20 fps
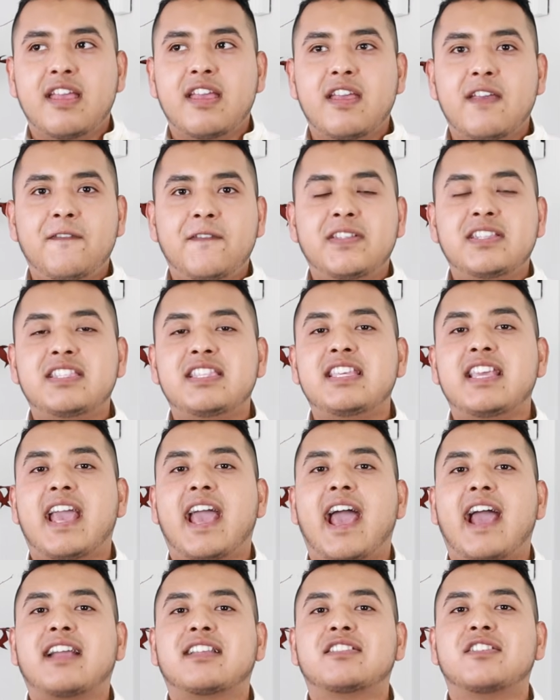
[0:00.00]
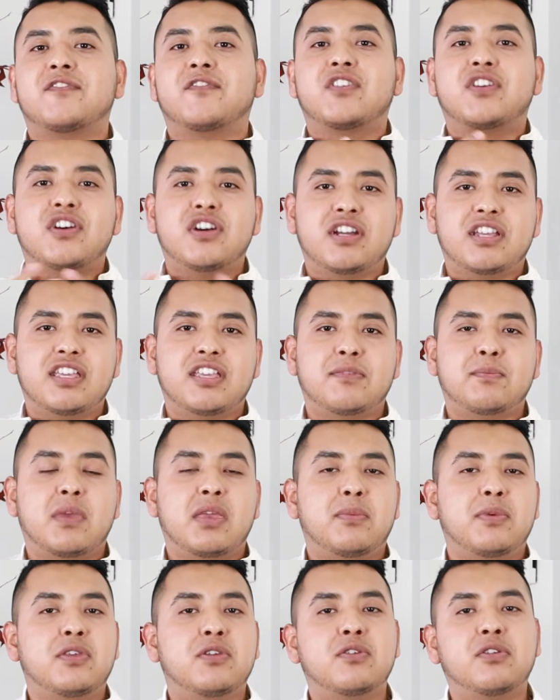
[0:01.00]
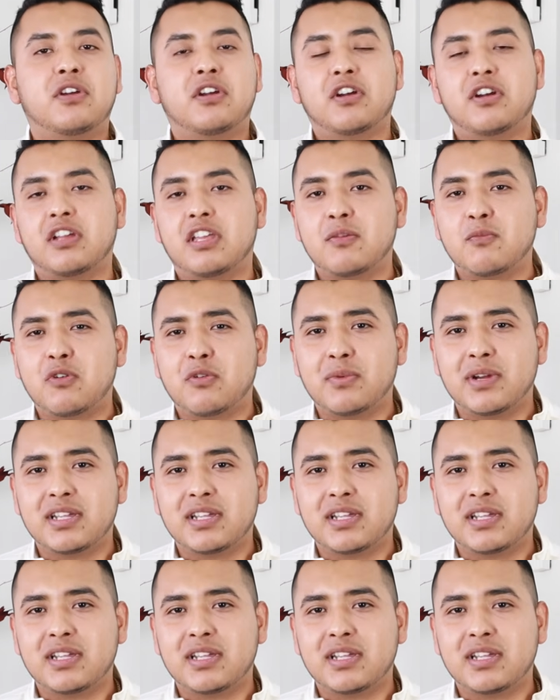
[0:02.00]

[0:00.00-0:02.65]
If it's the act of cooking, maybe you're cooking more